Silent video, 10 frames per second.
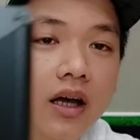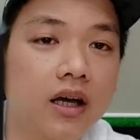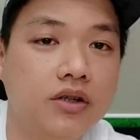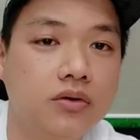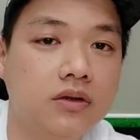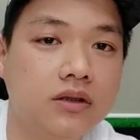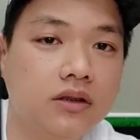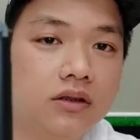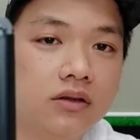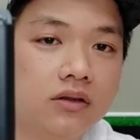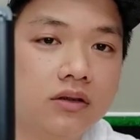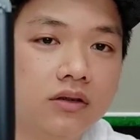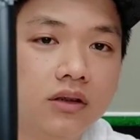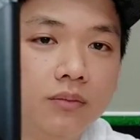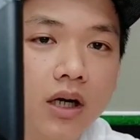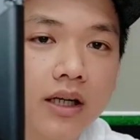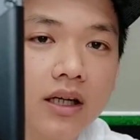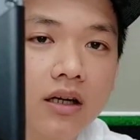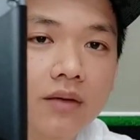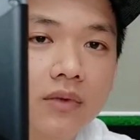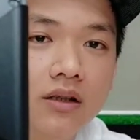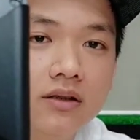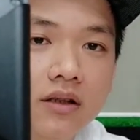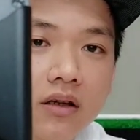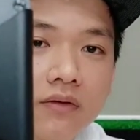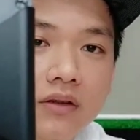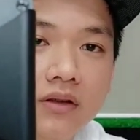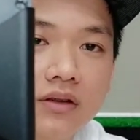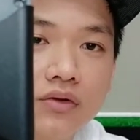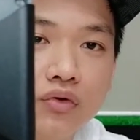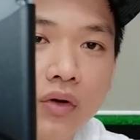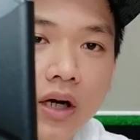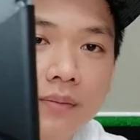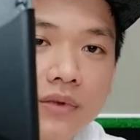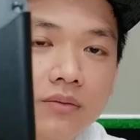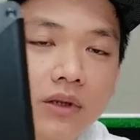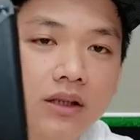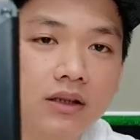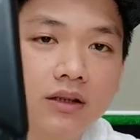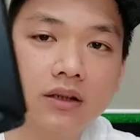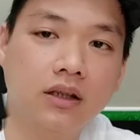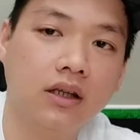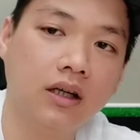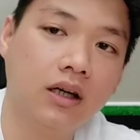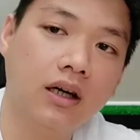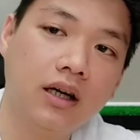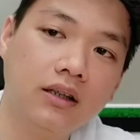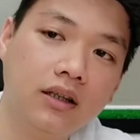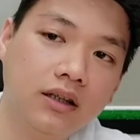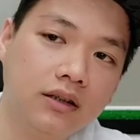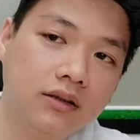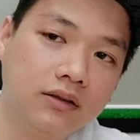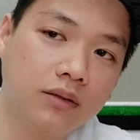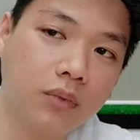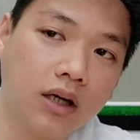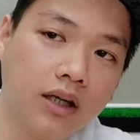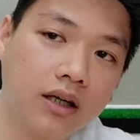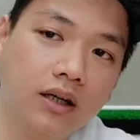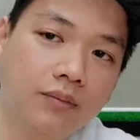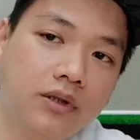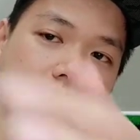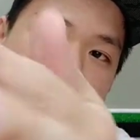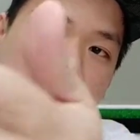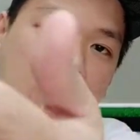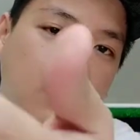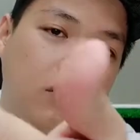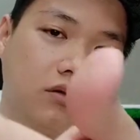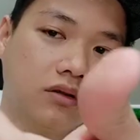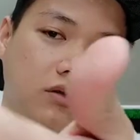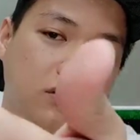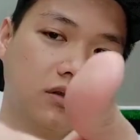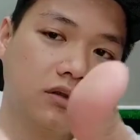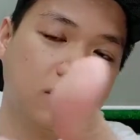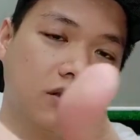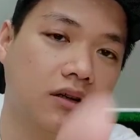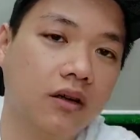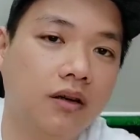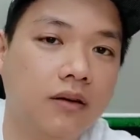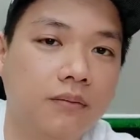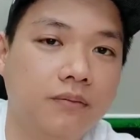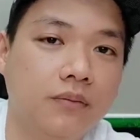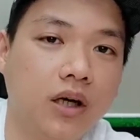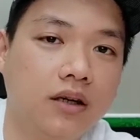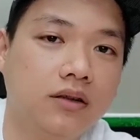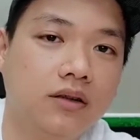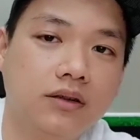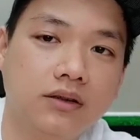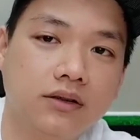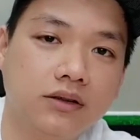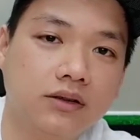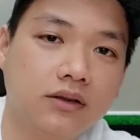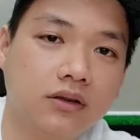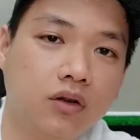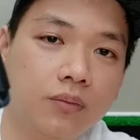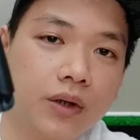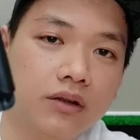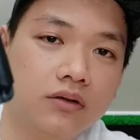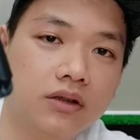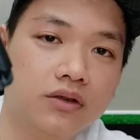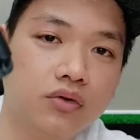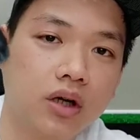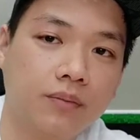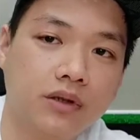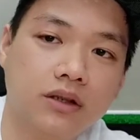chosen the money clip instead of the straps, because I think the money clips looks better compared to the straps,